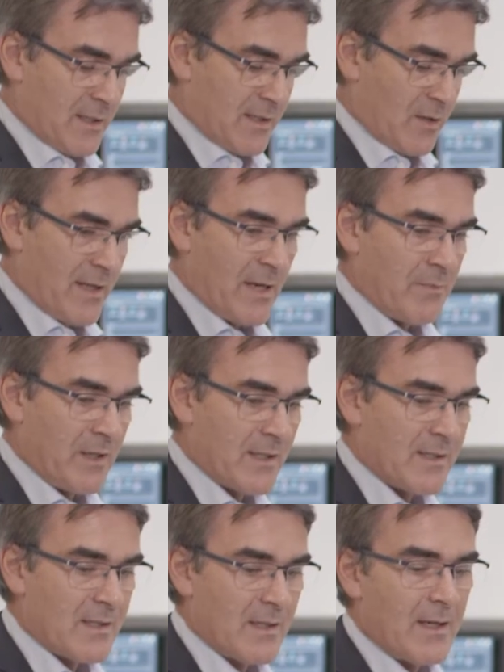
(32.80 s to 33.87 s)
so that
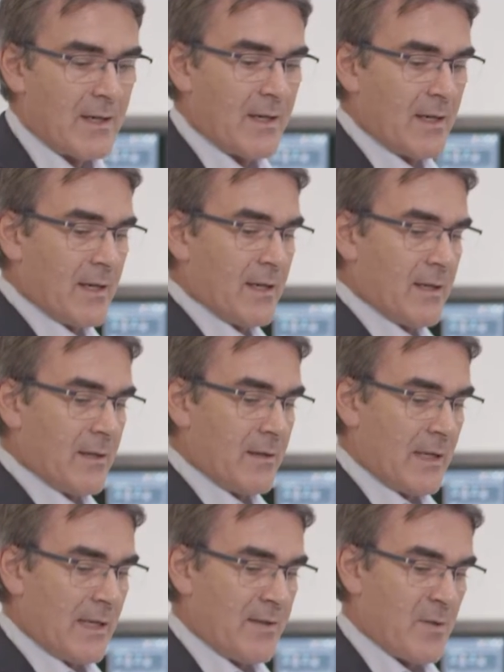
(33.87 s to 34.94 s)
means
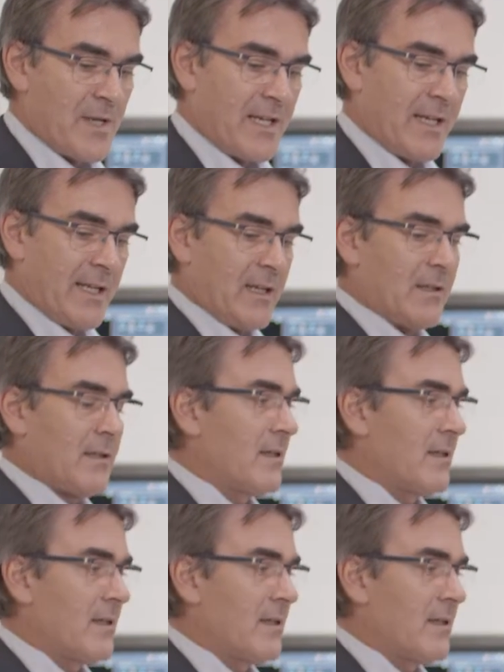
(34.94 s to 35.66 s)
in the beginning